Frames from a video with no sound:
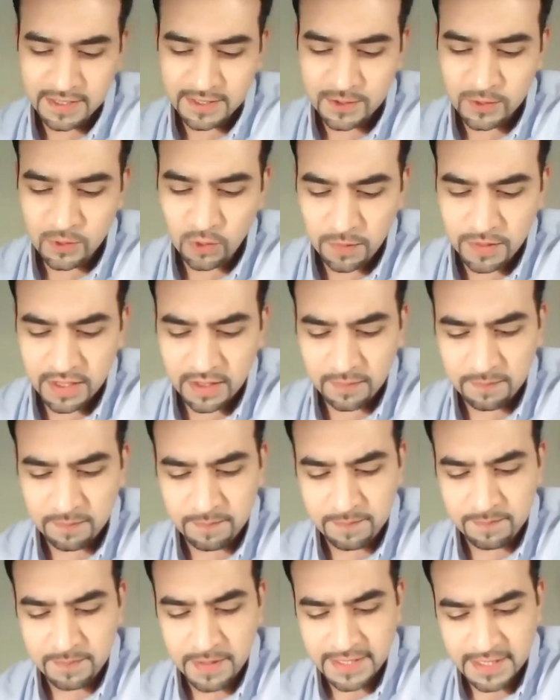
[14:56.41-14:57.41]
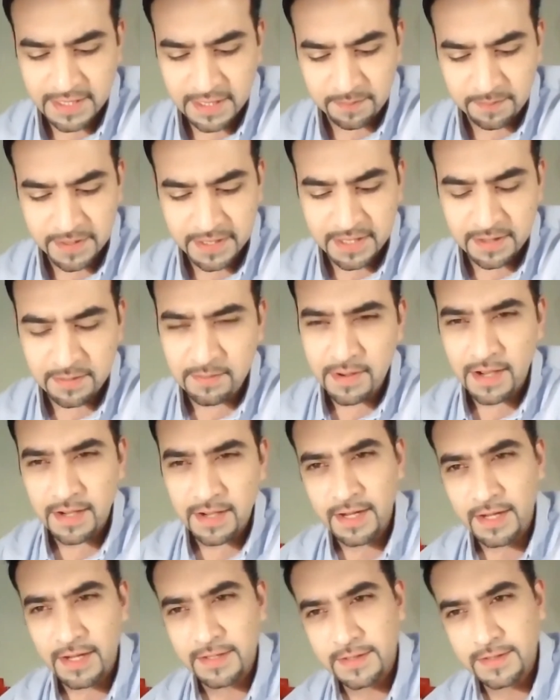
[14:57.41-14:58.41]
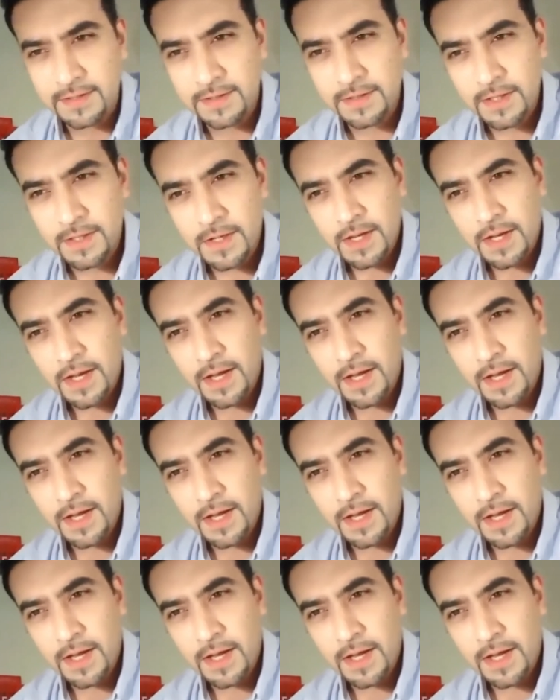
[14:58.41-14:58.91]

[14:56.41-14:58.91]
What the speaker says: there's so many better, bigger markets